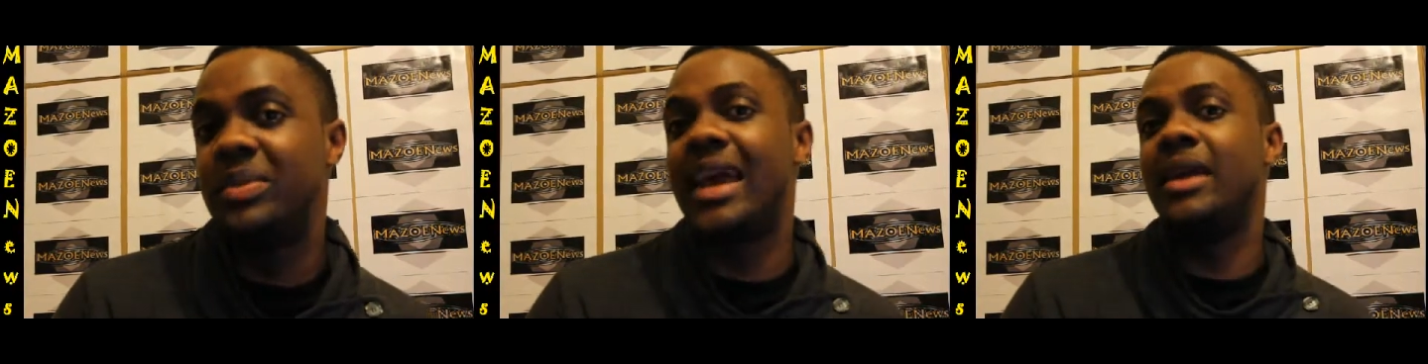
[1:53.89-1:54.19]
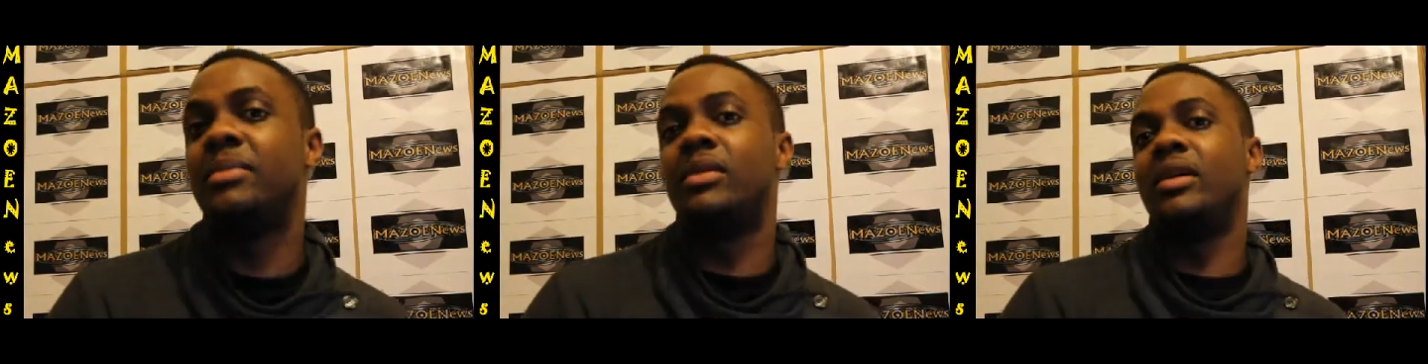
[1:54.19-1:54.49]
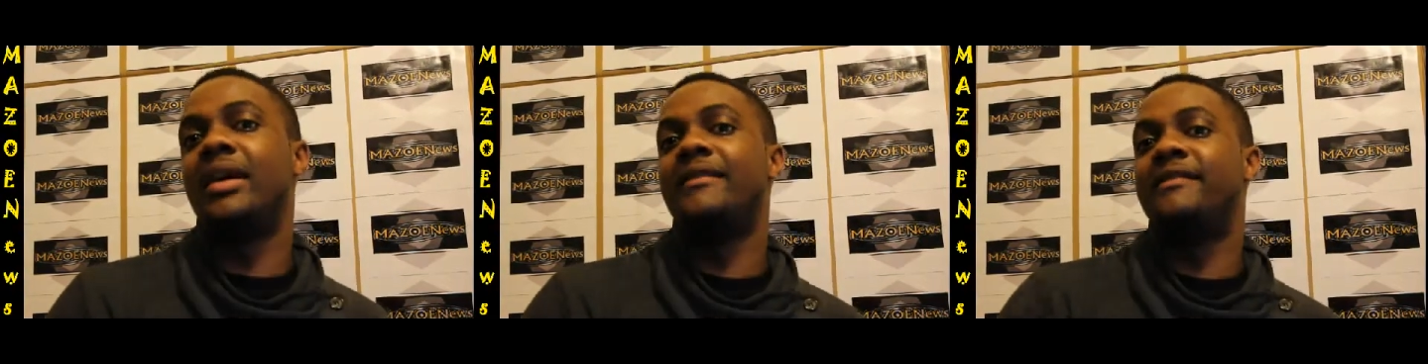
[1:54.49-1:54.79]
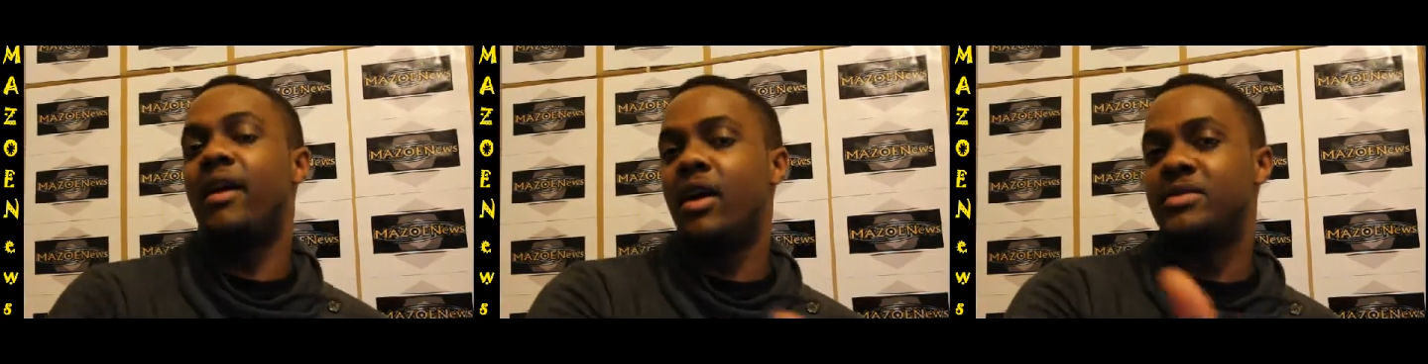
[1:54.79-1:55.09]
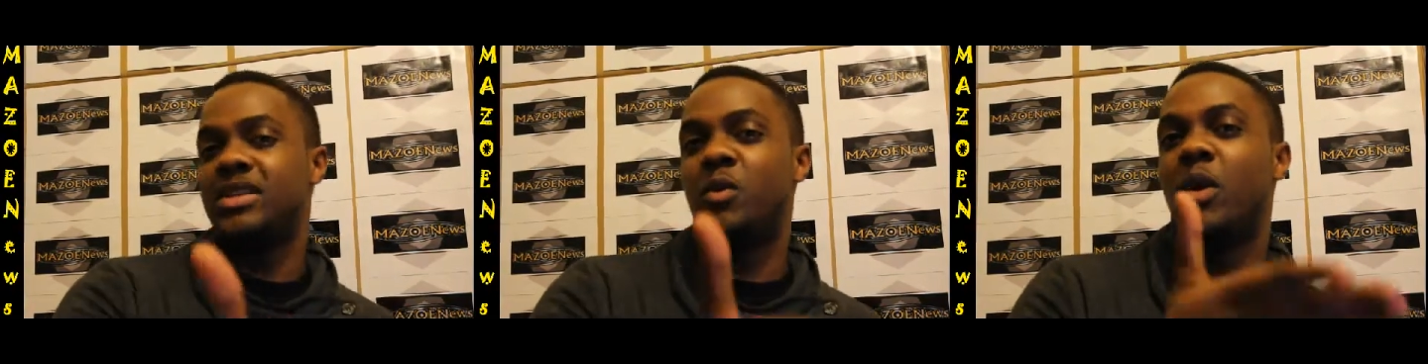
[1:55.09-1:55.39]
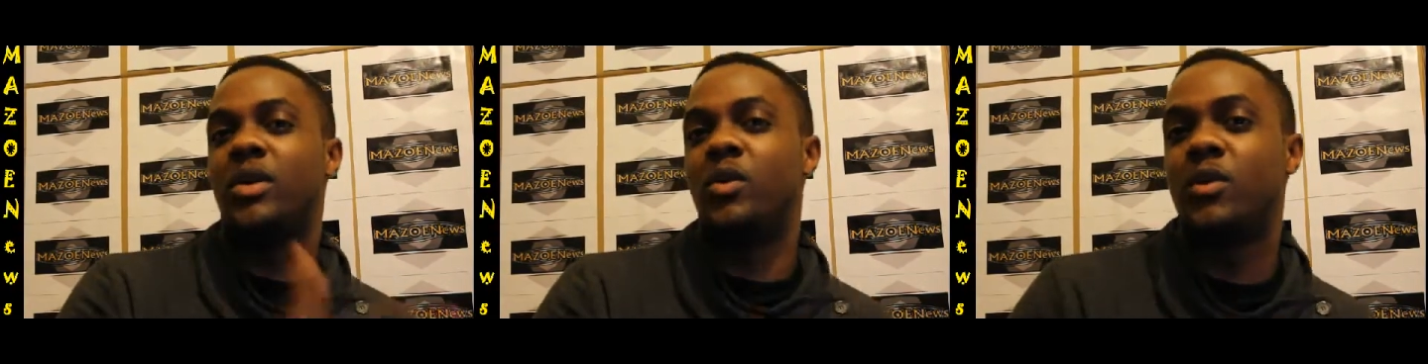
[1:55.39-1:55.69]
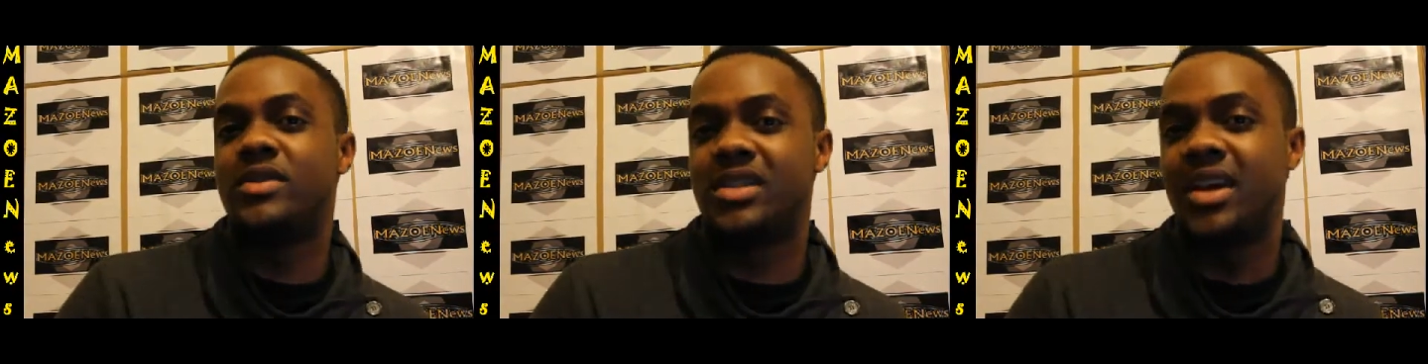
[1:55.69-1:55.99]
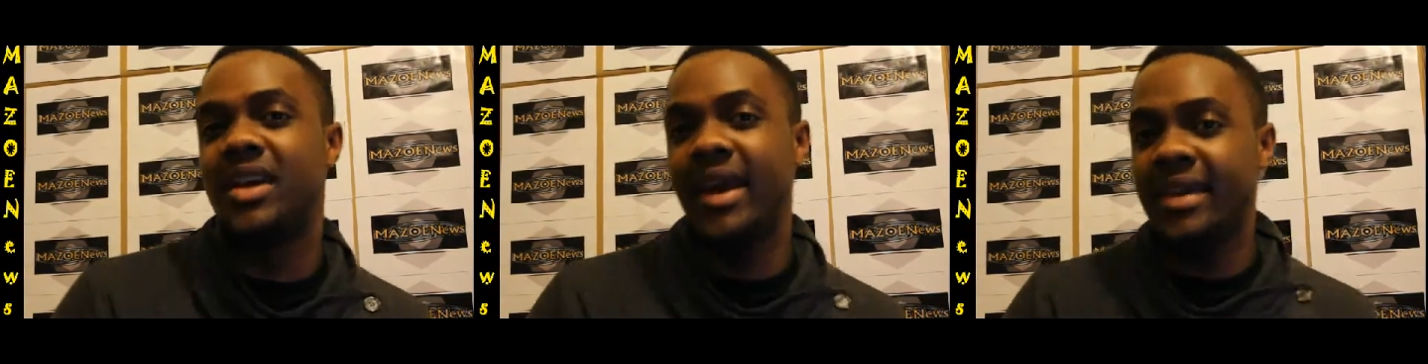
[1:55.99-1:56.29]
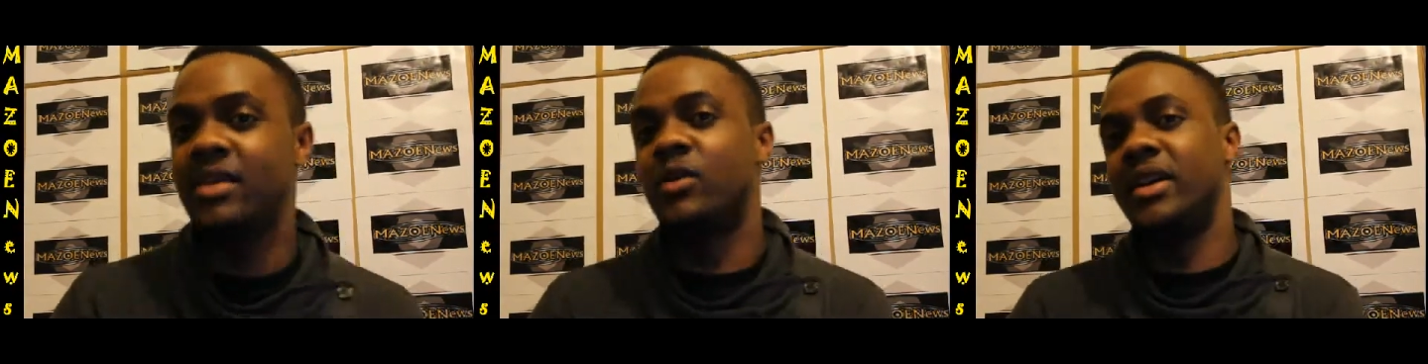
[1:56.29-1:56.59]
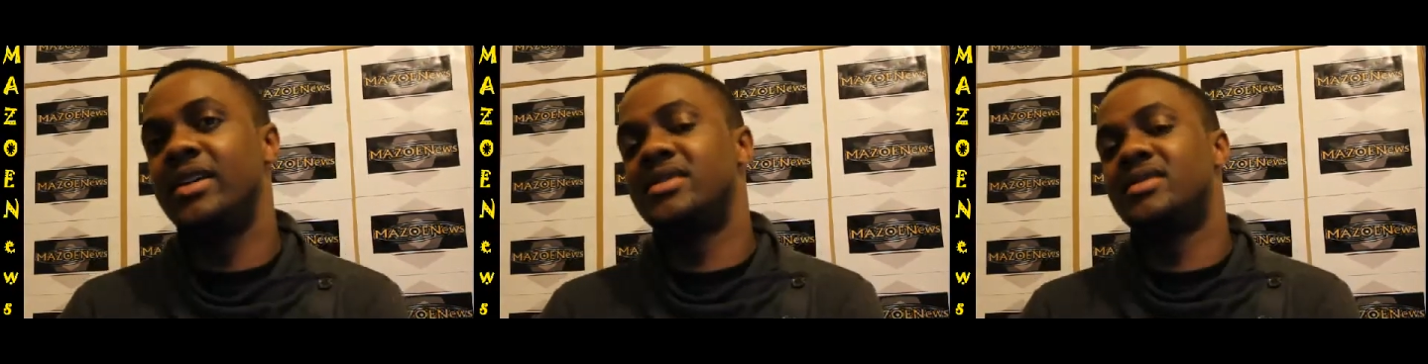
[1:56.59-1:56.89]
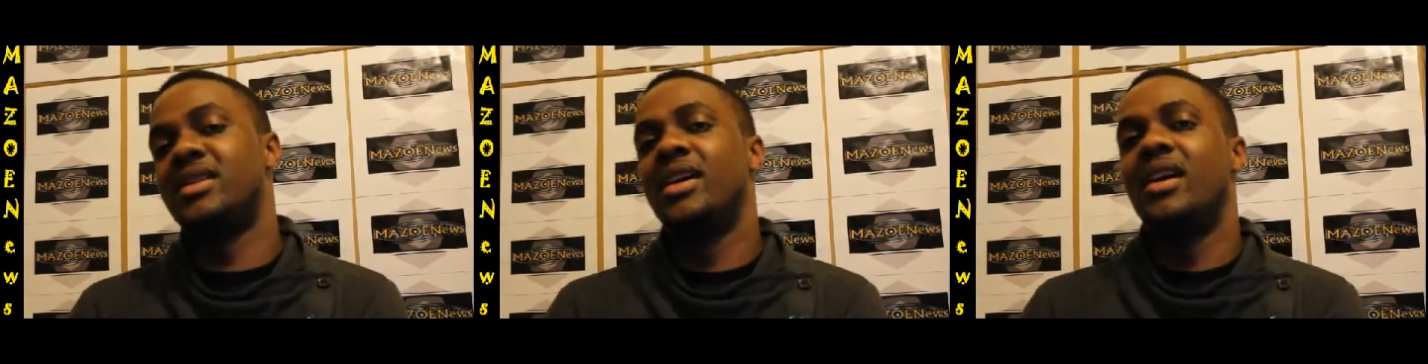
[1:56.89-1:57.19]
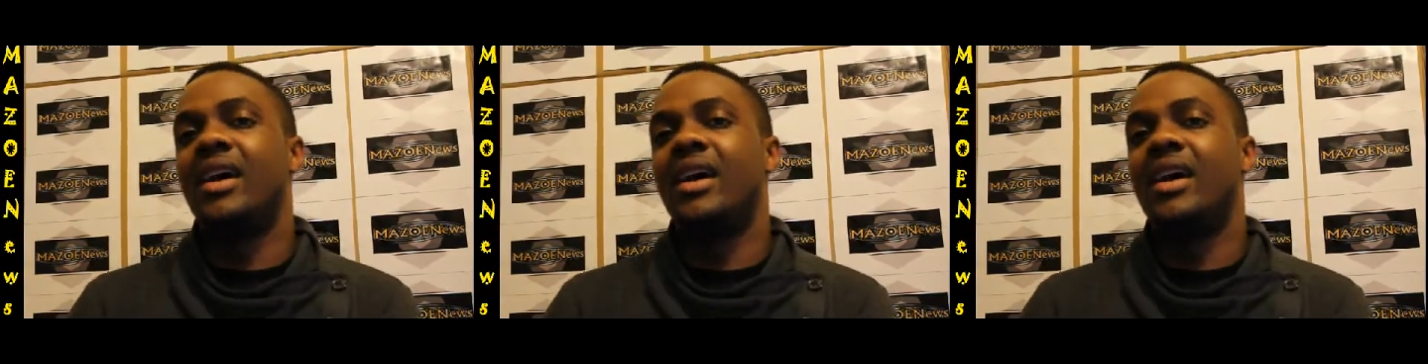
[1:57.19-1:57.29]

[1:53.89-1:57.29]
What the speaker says: labor and farms and whatnot in Greece,